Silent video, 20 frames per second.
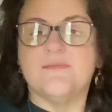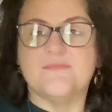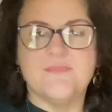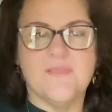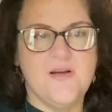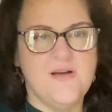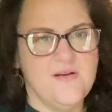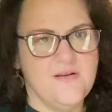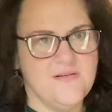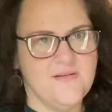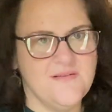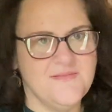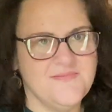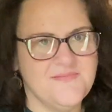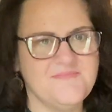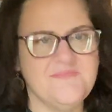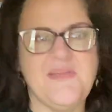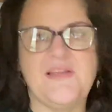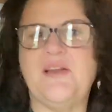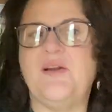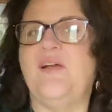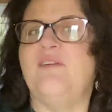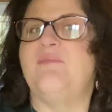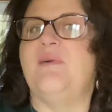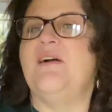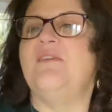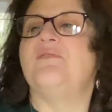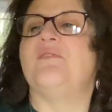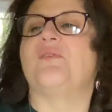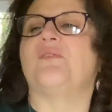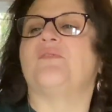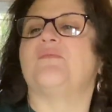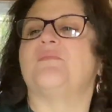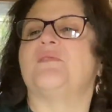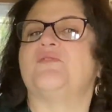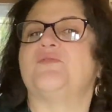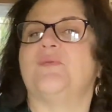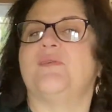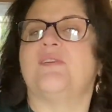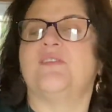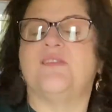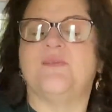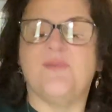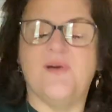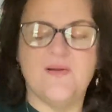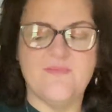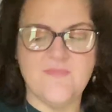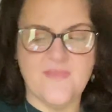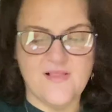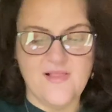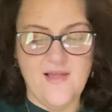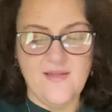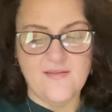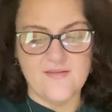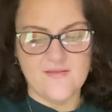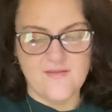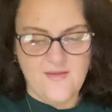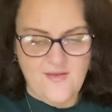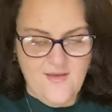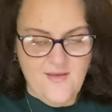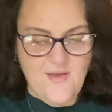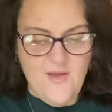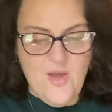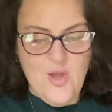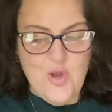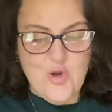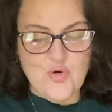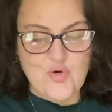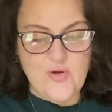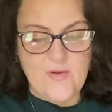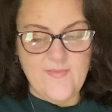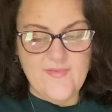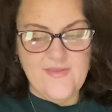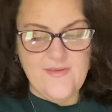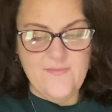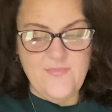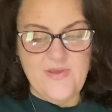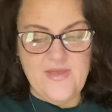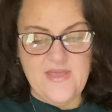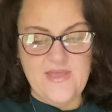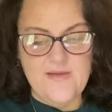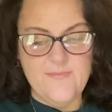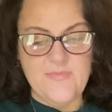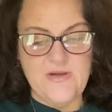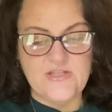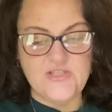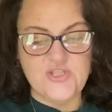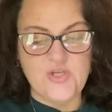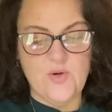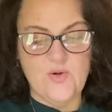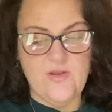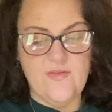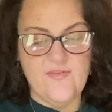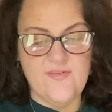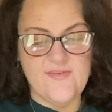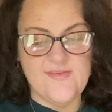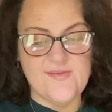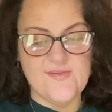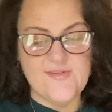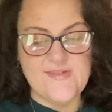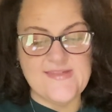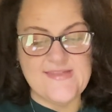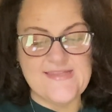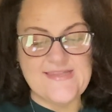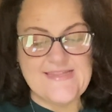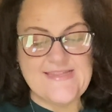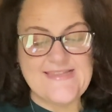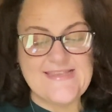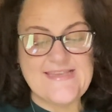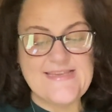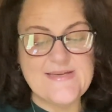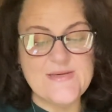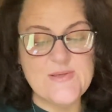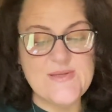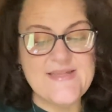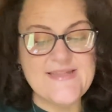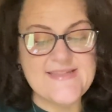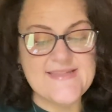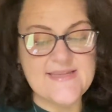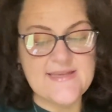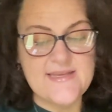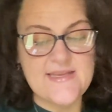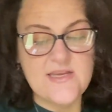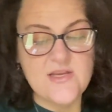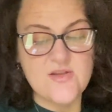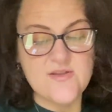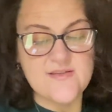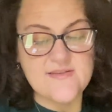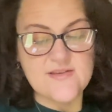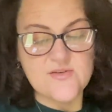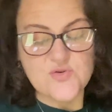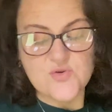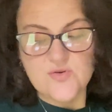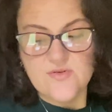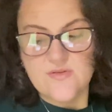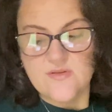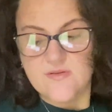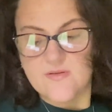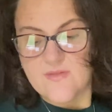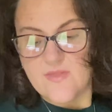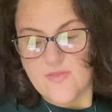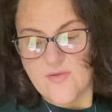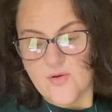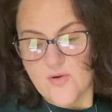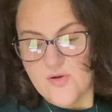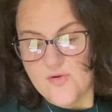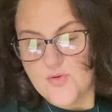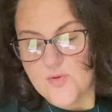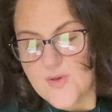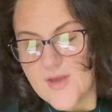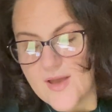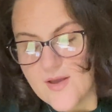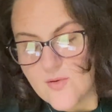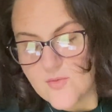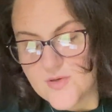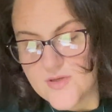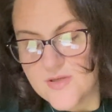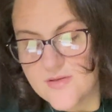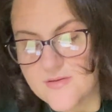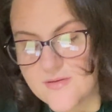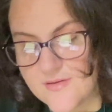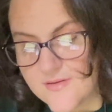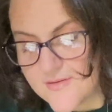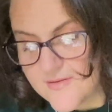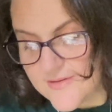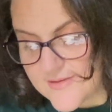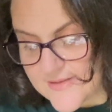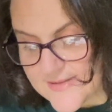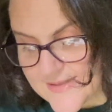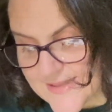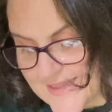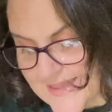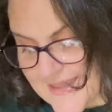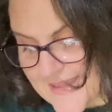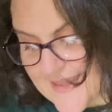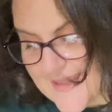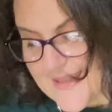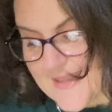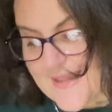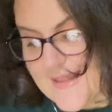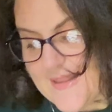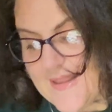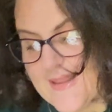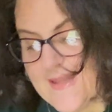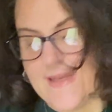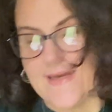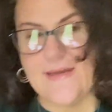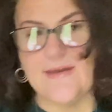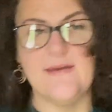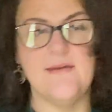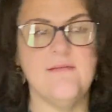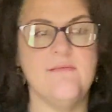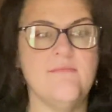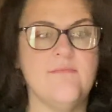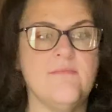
I don't have bifocals. I'm not sure I looked at the bottom of my glasses. Crimson Peak by Jody of the Steel City Stitchers. 32 count lemon.